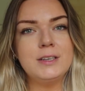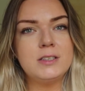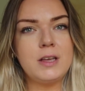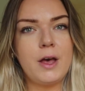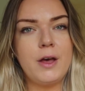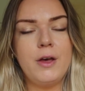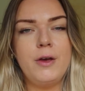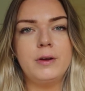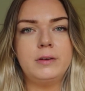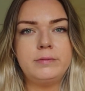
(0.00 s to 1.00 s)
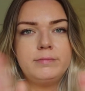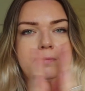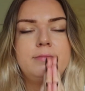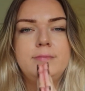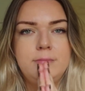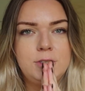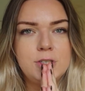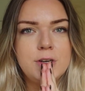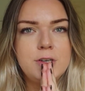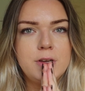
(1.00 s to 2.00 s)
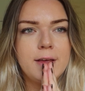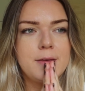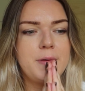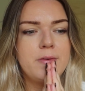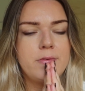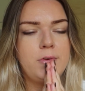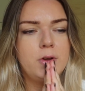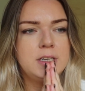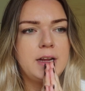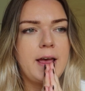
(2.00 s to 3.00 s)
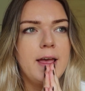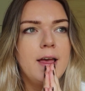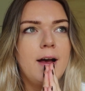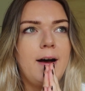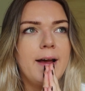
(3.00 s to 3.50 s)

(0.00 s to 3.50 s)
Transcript: So just gonna do like a bit of a vlog today.